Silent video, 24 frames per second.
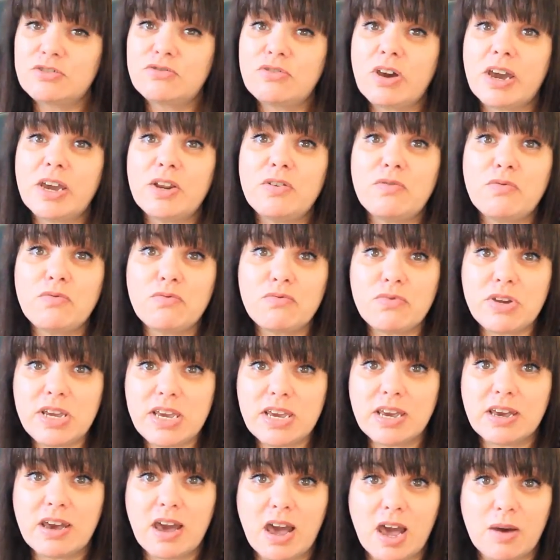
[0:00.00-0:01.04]
try and
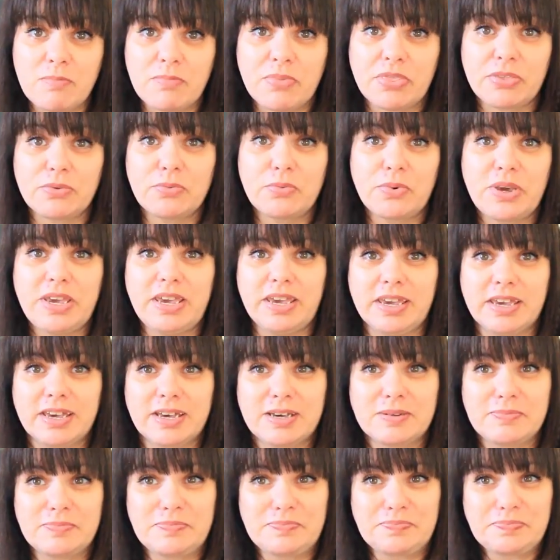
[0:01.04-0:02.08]
recap the
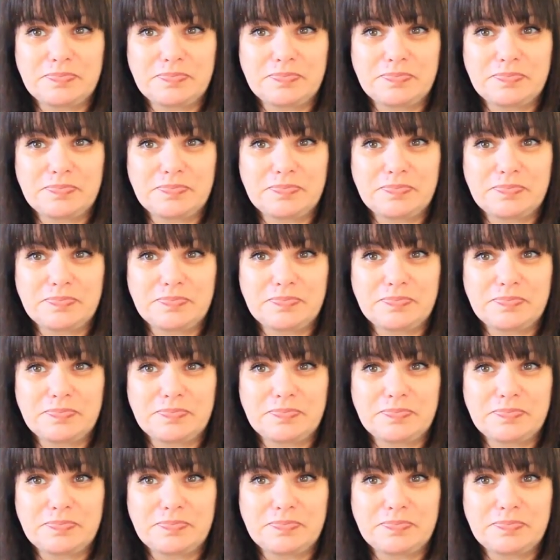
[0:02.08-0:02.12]
week.